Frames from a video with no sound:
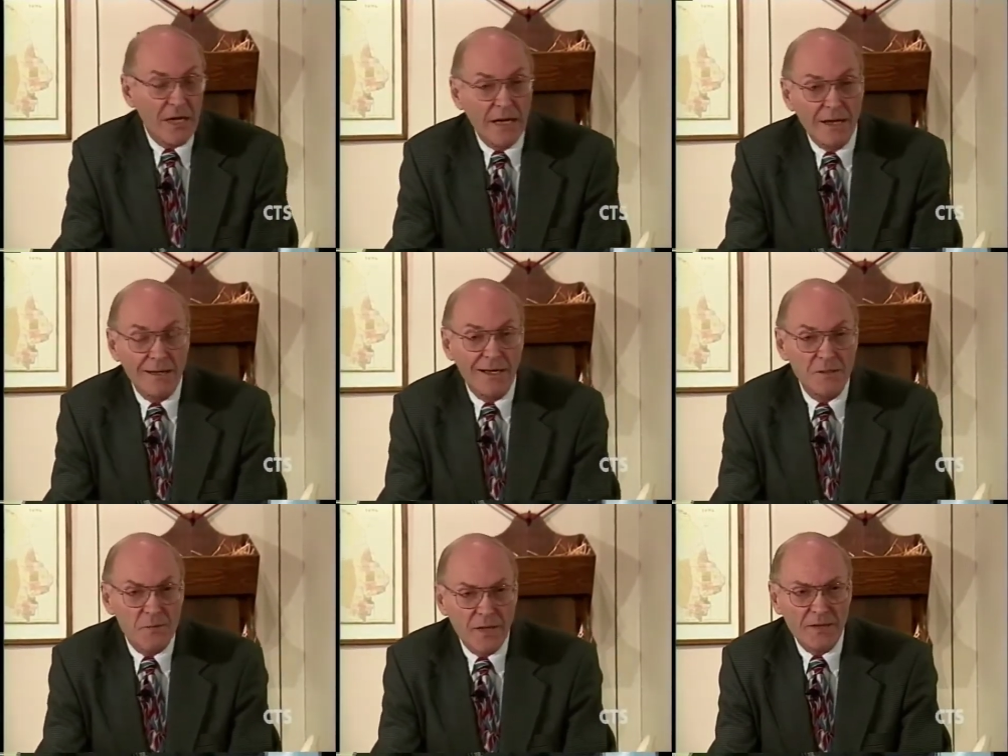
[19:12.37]
I,
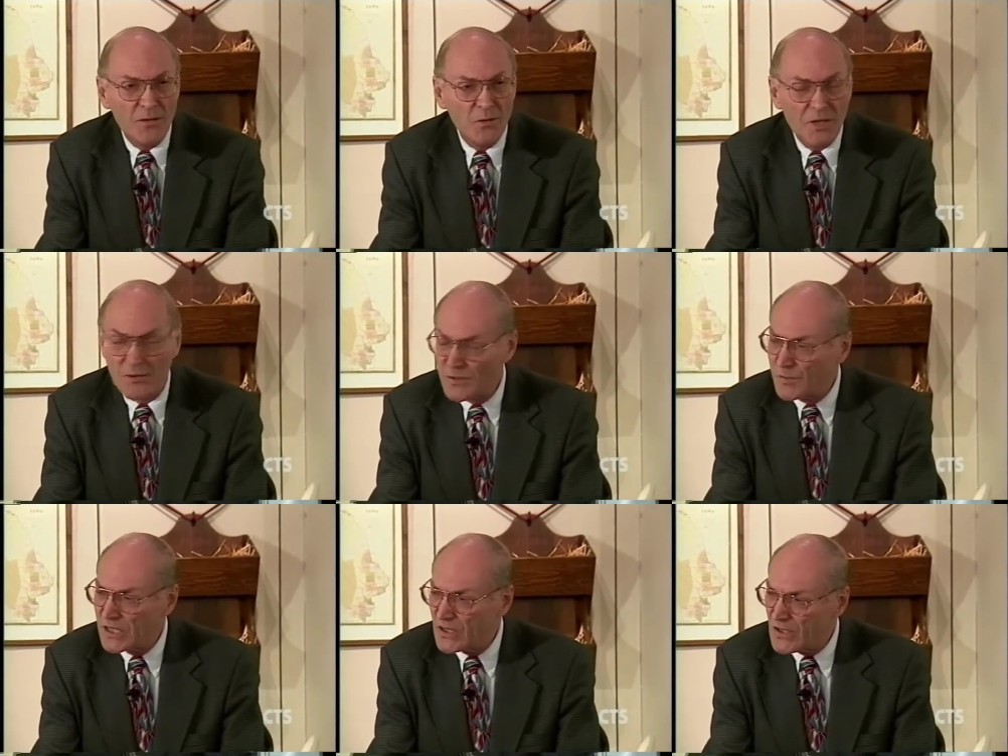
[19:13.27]
I, I, don't know what it would
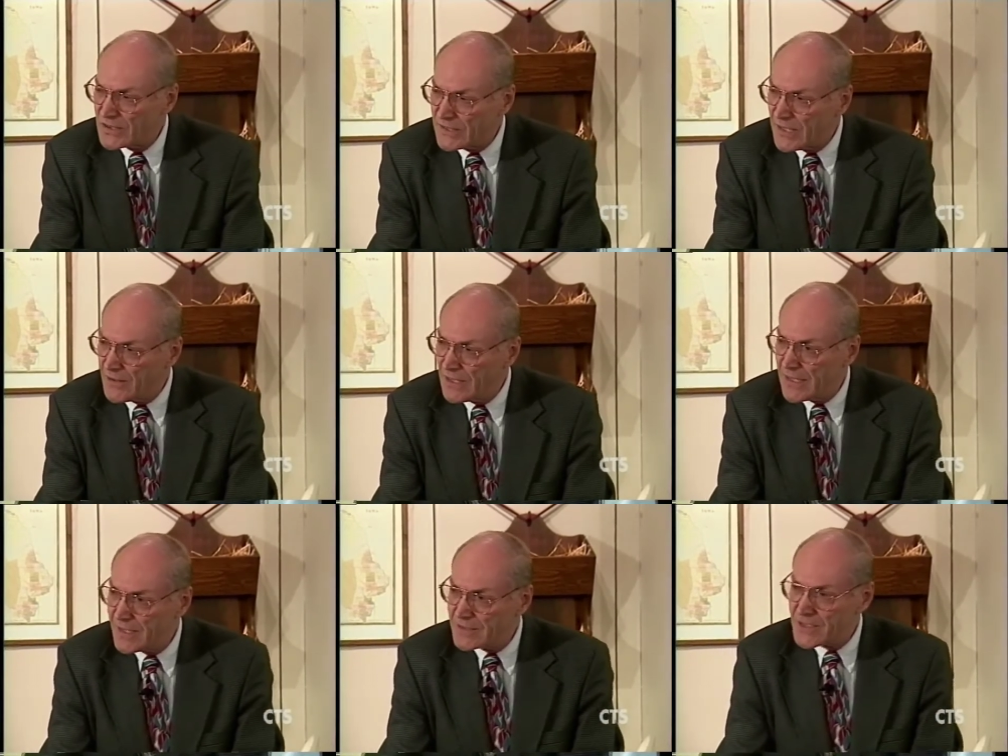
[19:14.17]
be called now, a
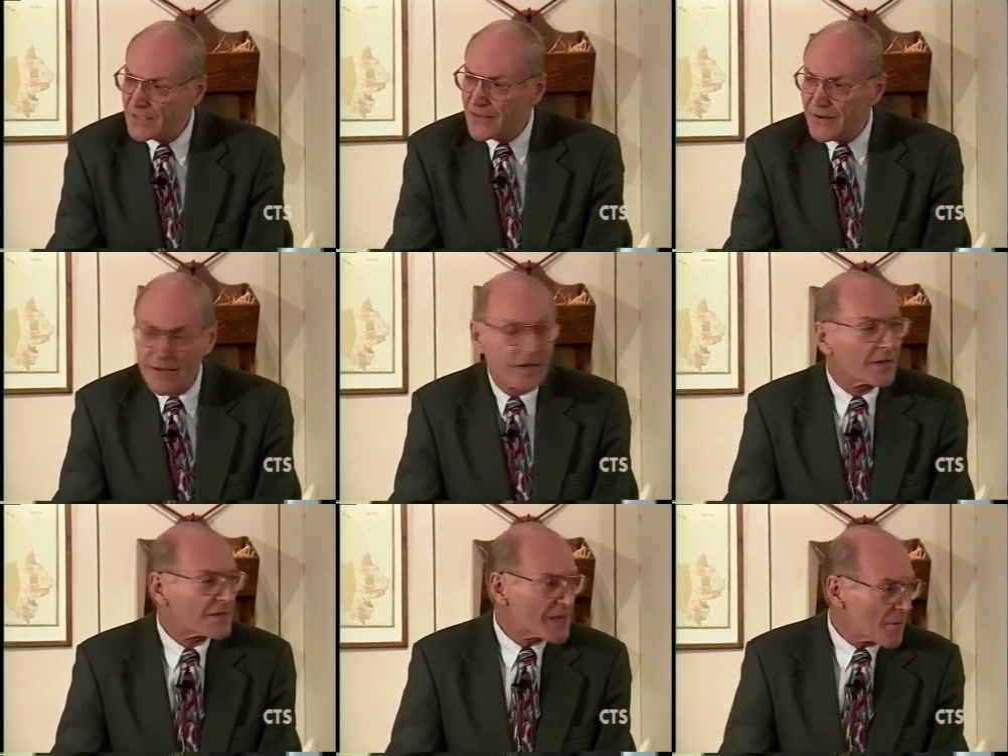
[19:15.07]
Hansen area,
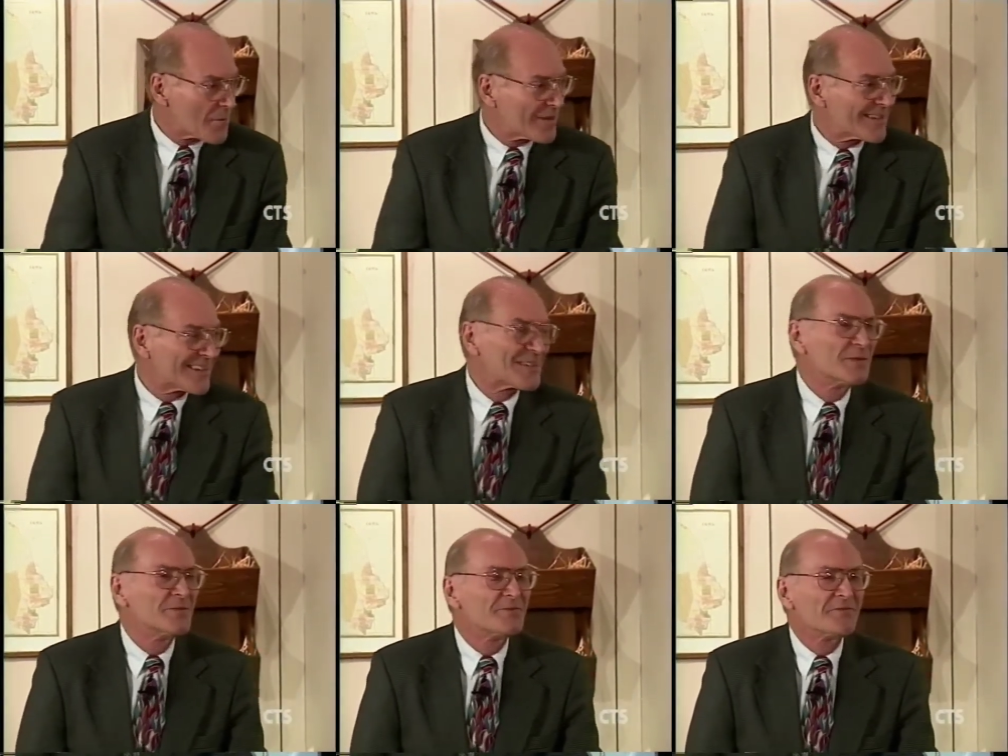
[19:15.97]
except that uh,
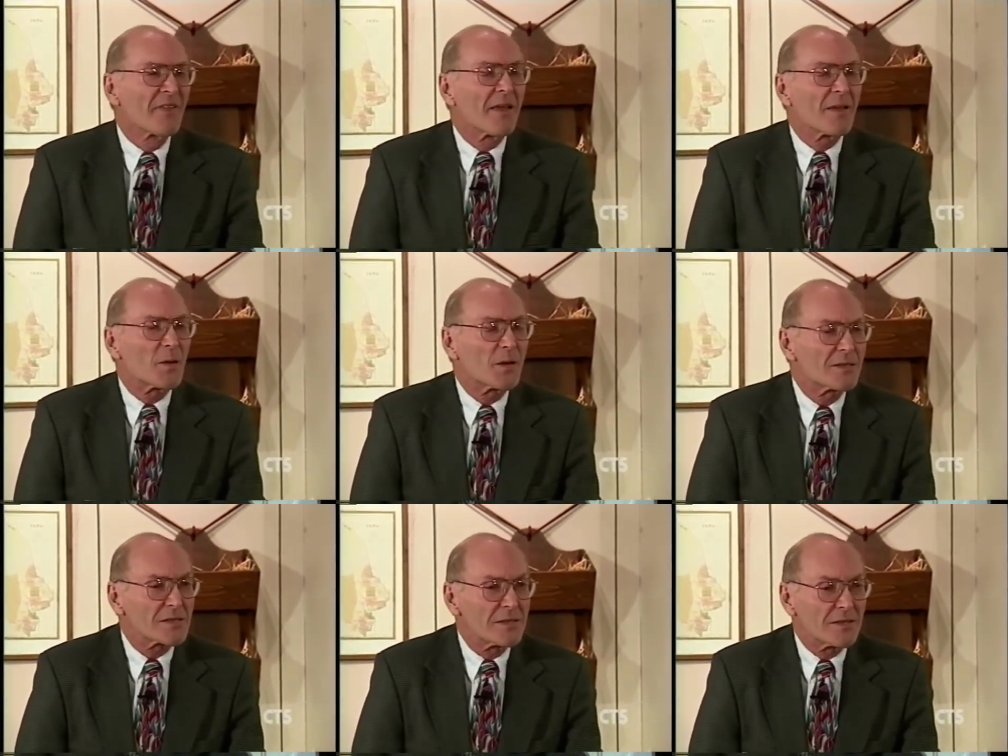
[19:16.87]

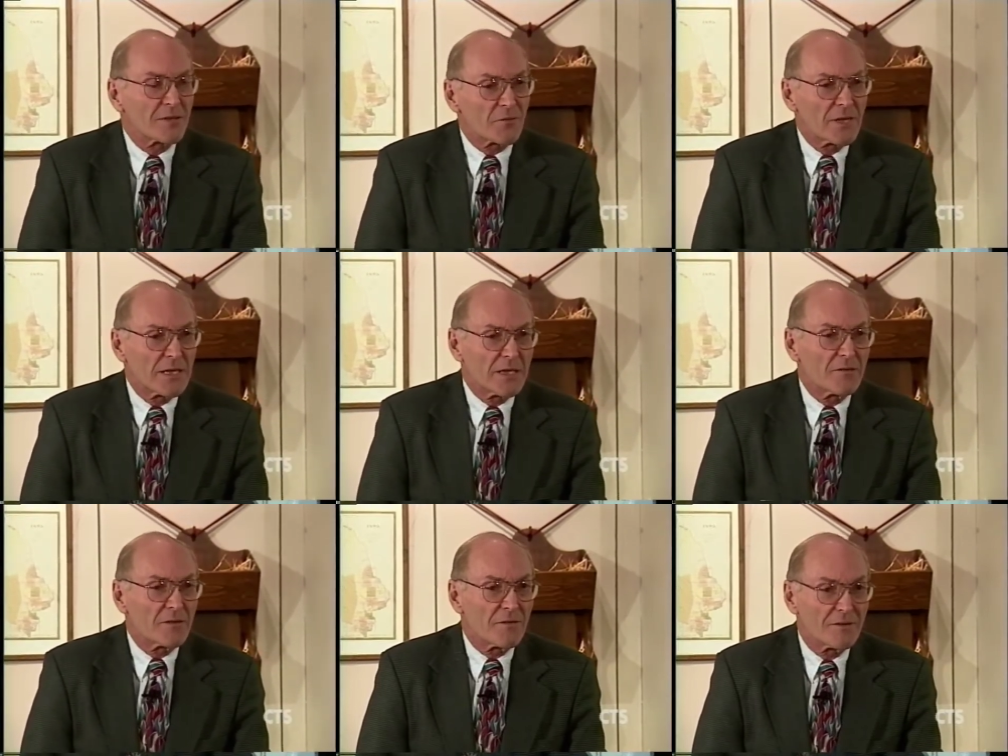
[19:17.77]
it's not
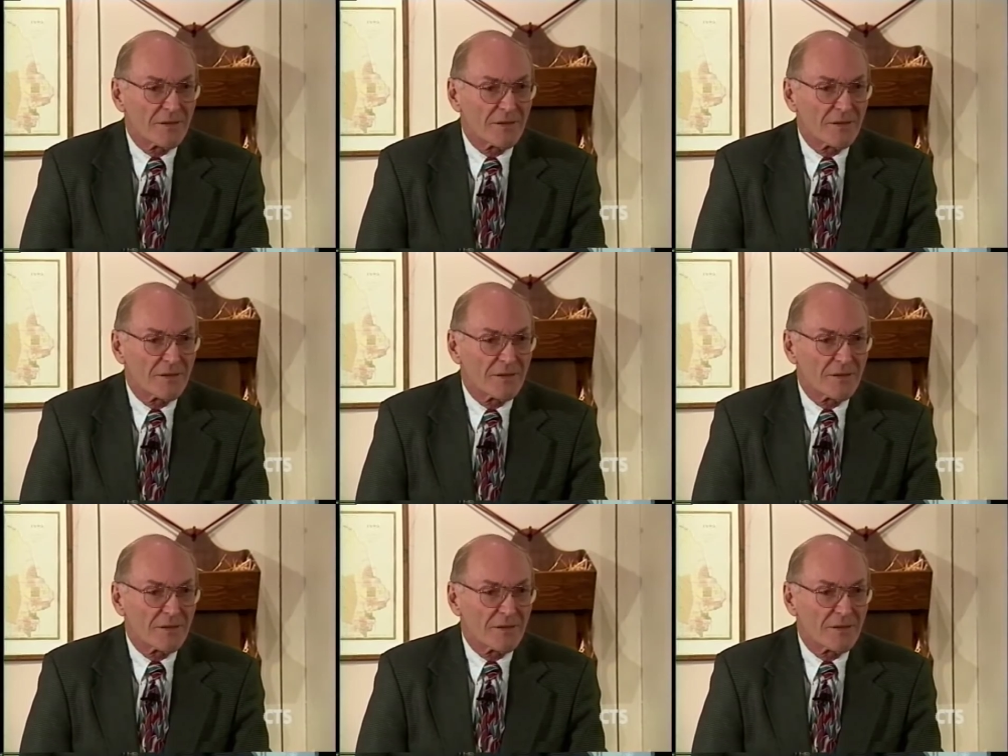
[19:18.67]
really,